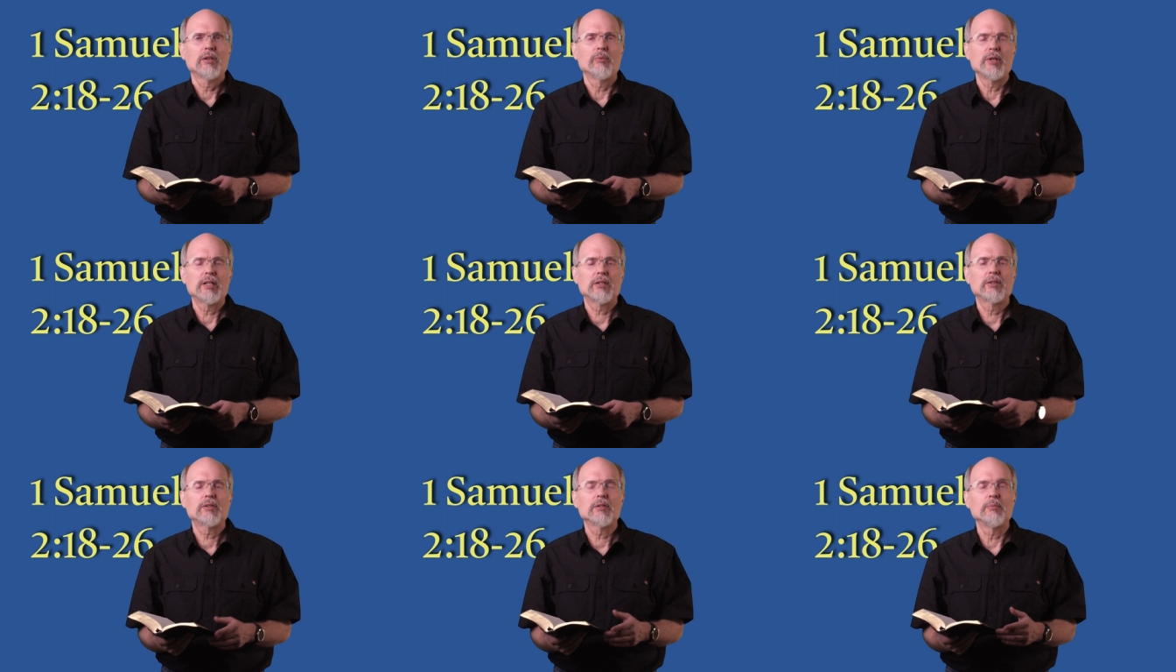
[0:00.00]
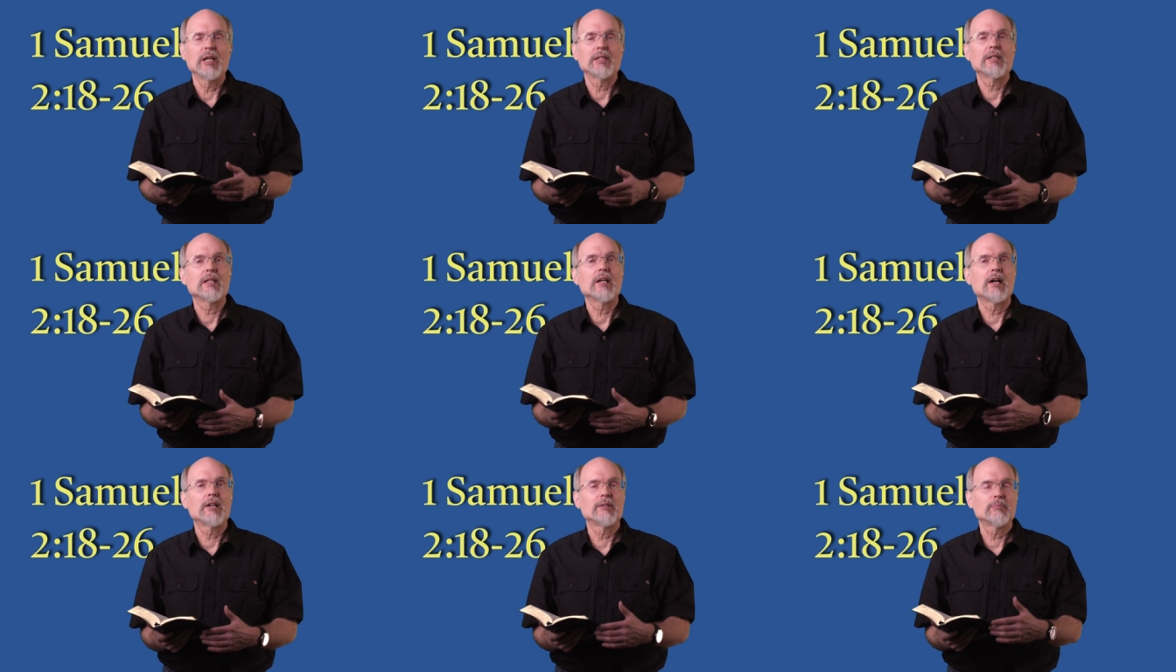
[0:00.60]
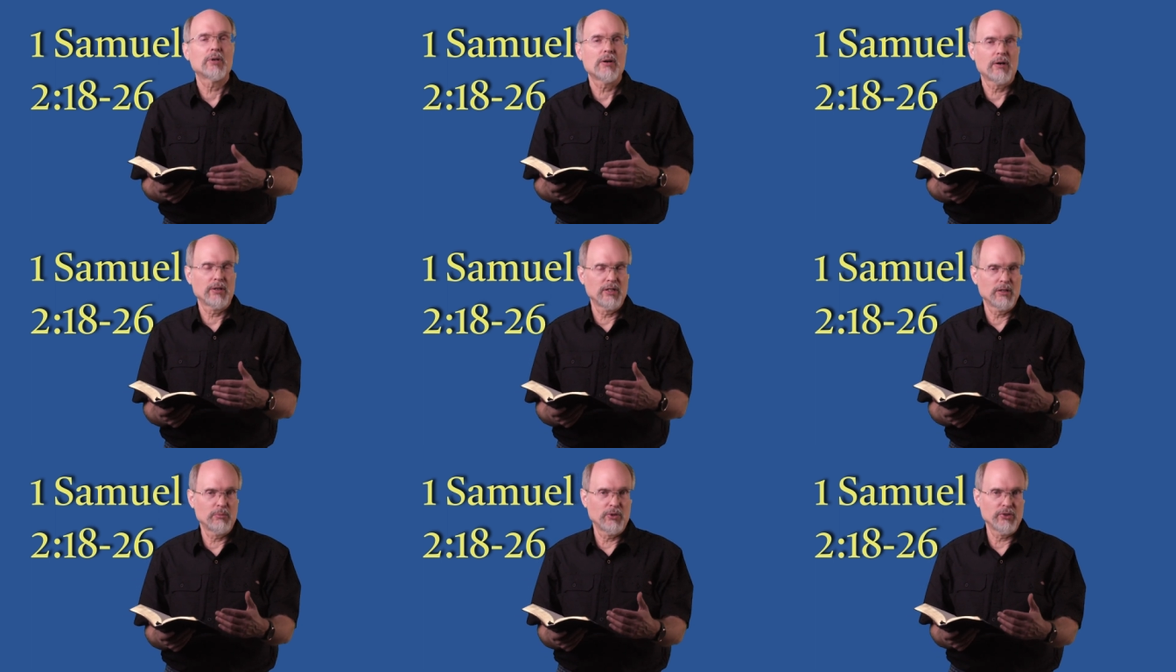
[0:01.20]
we could commit the
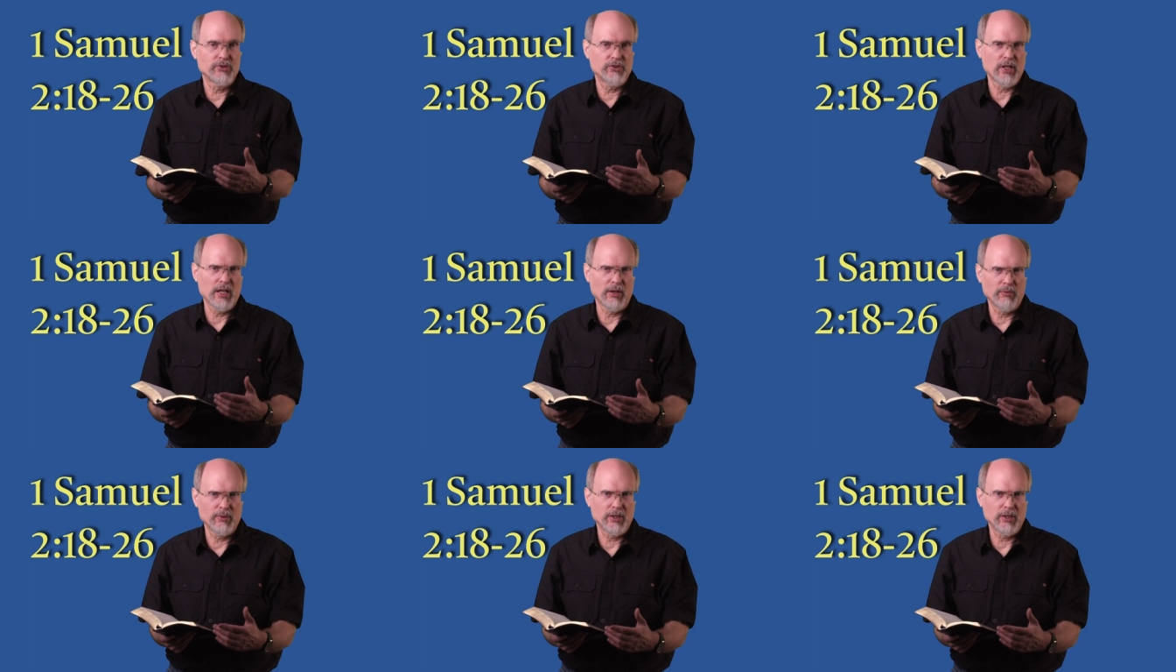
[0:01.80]
unpardonable sin.